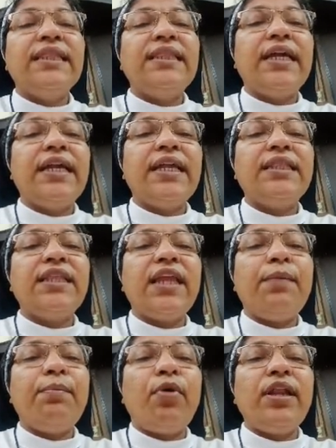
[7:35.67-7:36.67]

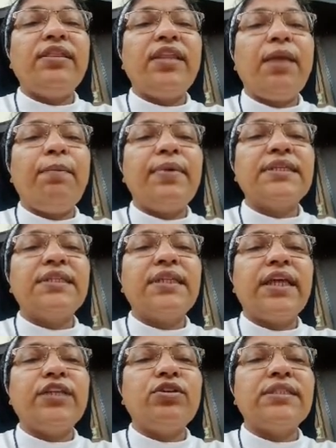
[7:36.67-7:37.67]
33.3
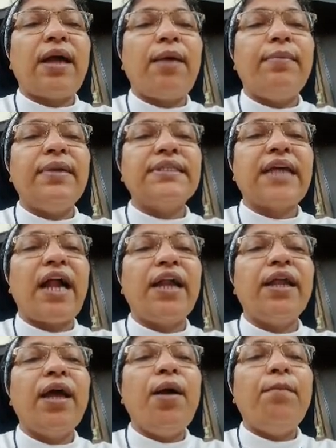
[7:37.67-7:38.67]
percentage of samples had
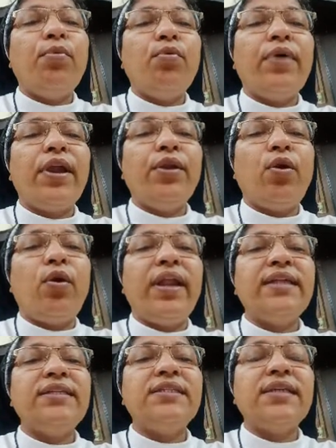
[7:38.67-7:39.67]
poor
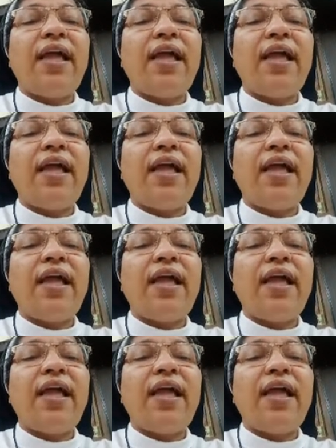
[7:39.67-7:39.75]
knowledge